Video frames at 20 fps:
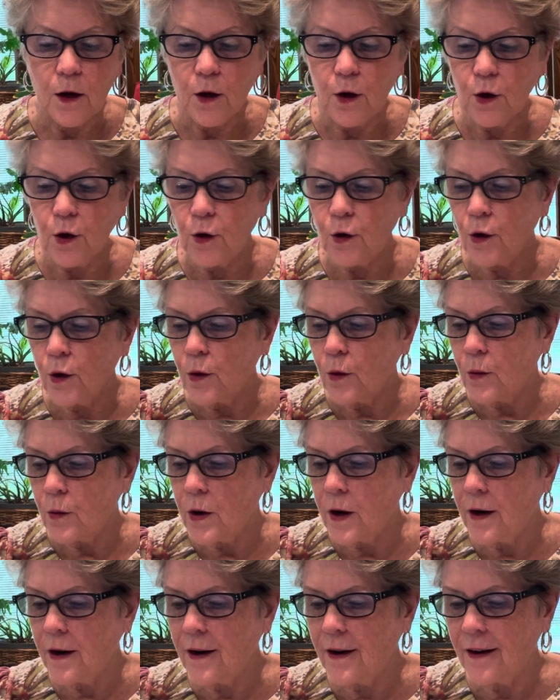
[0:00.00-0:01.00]
You know,
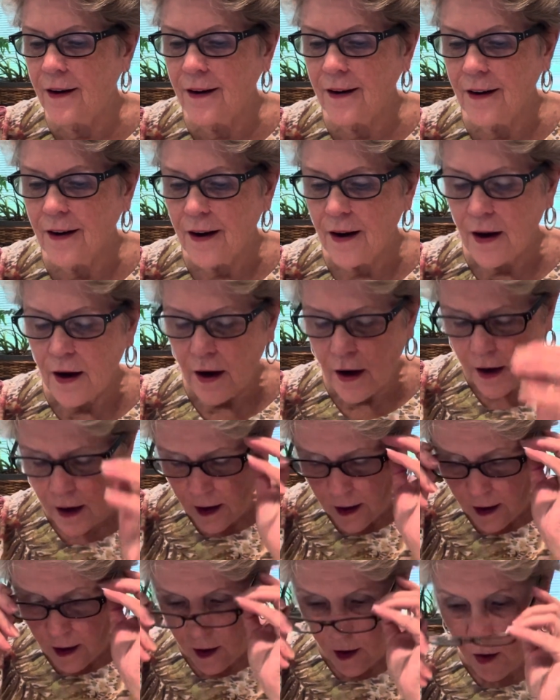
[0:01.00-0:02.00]

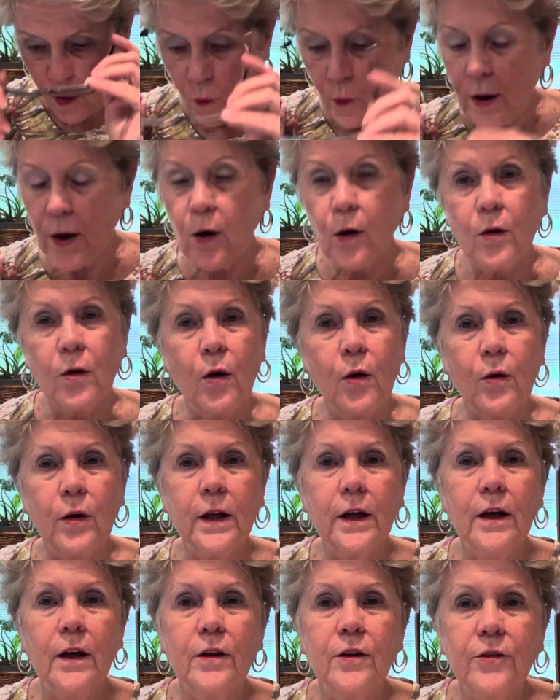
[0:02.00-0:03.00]
we are
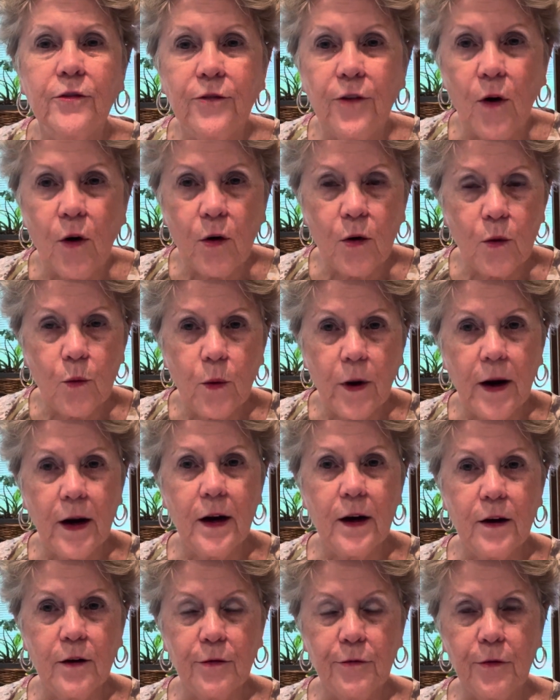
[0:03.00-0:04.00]
only as far
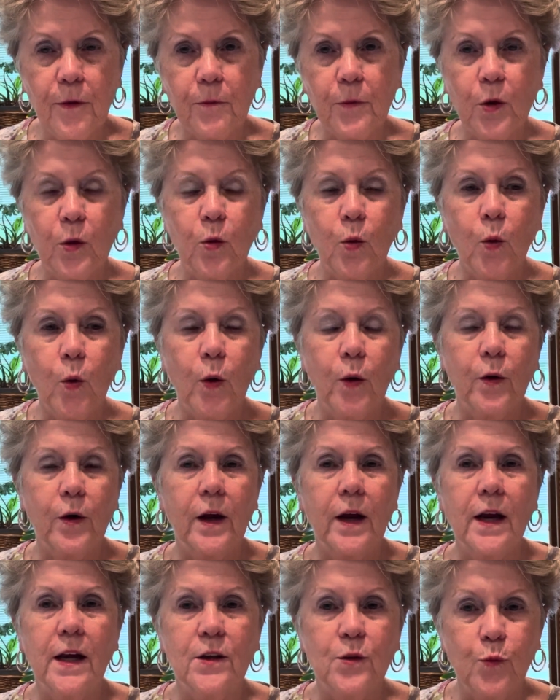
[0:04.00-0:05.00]
away from the Lord
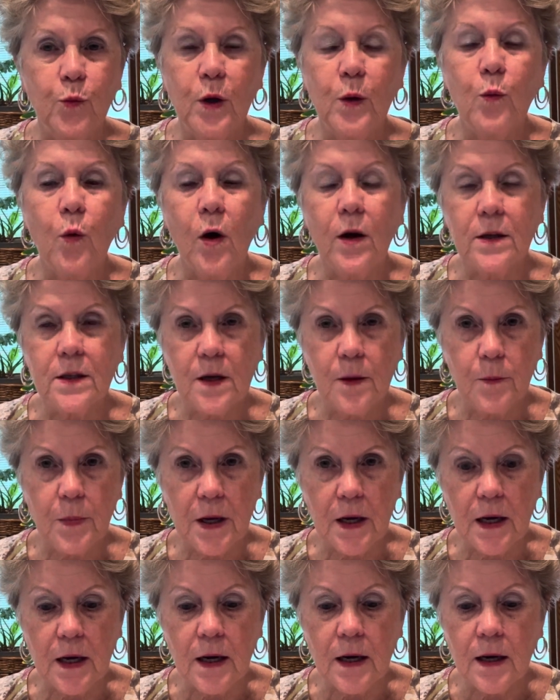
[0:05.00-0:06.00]
as we want to
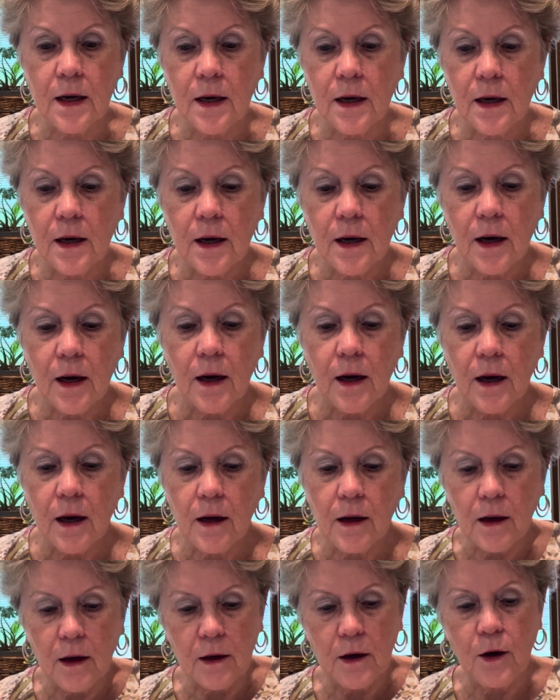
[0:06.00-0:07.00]
be.
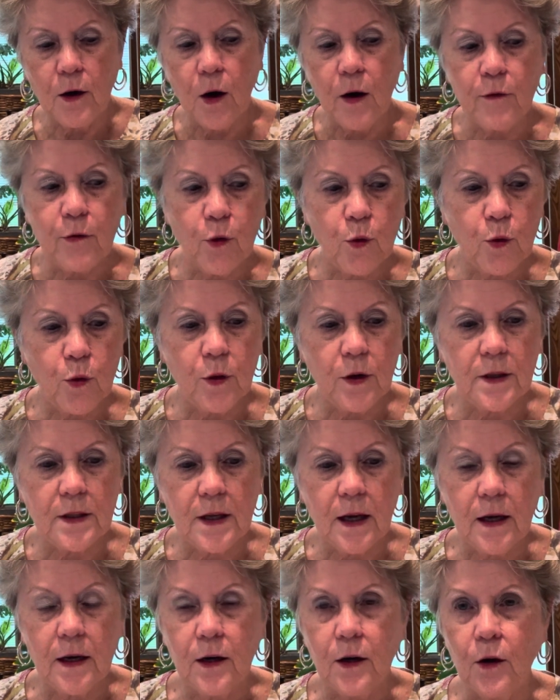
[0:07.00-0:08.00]
You know, I've heard it
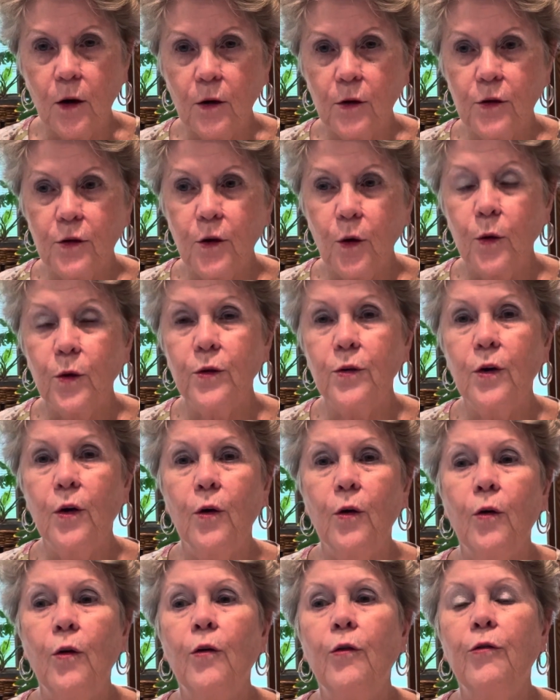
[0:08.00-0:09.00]
said, you know,
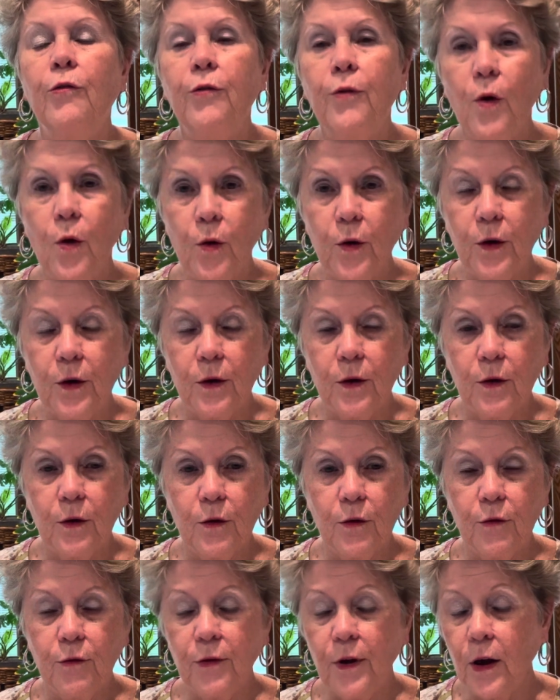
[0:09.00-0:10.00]
so-and-so
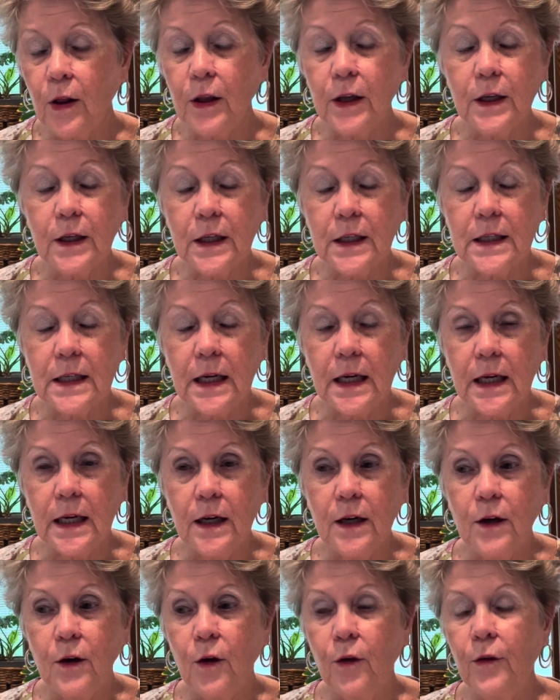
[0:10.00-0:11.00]
fell into sin.
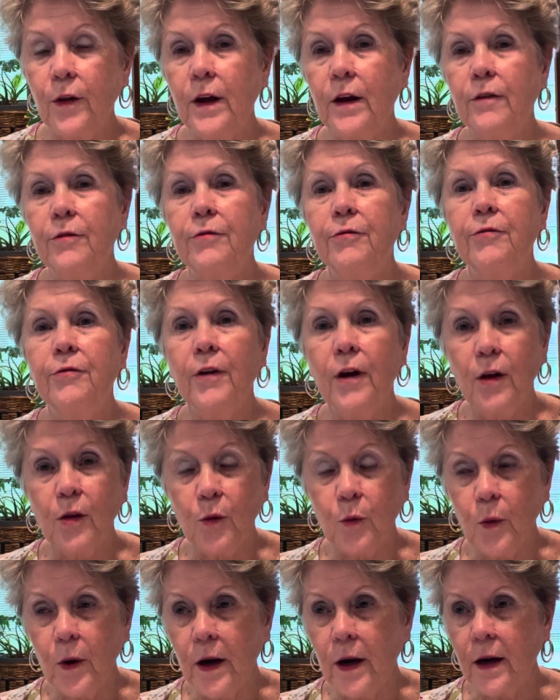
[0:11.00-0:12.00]
You know, they fell
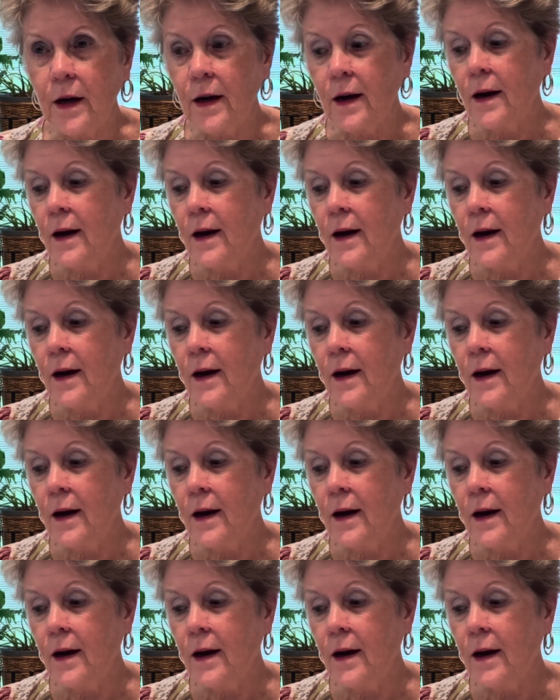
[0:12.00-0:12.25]
away.